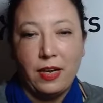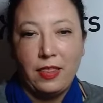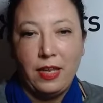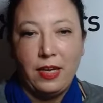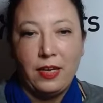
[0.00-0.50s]
And I
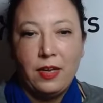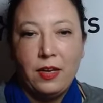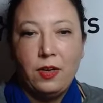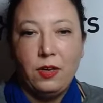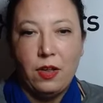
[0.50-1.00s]
think
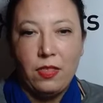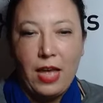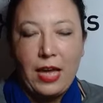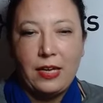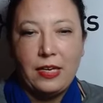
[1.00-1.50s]

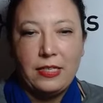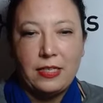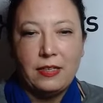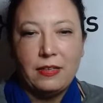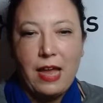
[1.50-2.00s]
that is
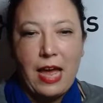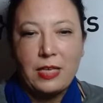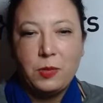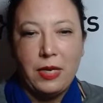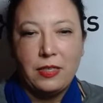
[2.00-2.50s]
an
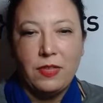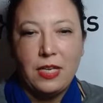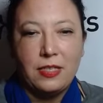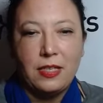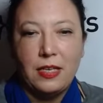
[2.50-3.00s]
aspect of
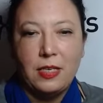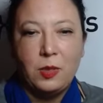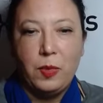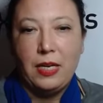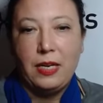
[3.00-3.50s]
this that has
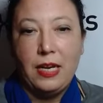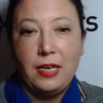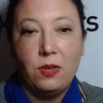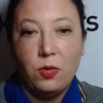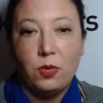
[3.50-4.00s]
been
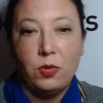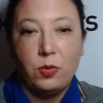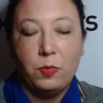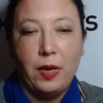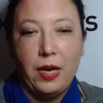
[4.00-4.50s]

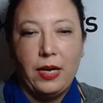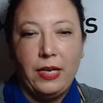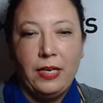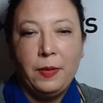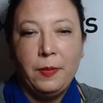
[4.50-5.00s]
ignored
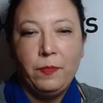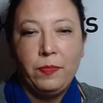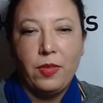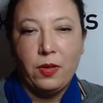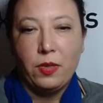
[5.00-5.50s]
by
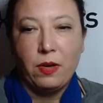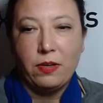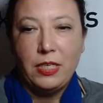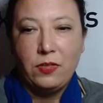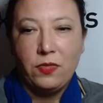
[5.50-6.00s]
the
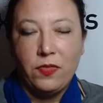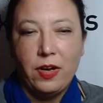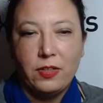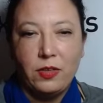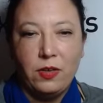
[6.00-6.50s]
authorities for
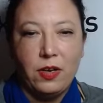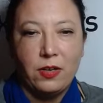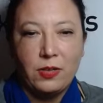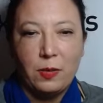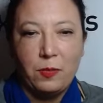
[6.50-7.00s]
far too
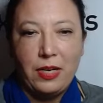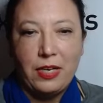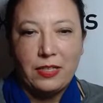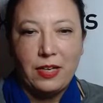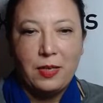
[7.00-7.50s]
long. So I'm really
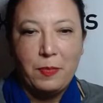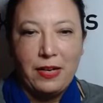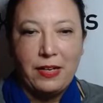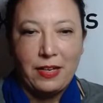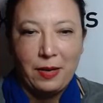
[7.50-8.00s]
excited
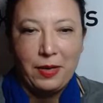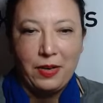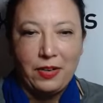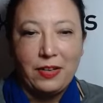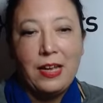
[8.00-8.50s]
about her coming
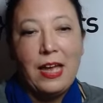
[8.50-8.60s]
on.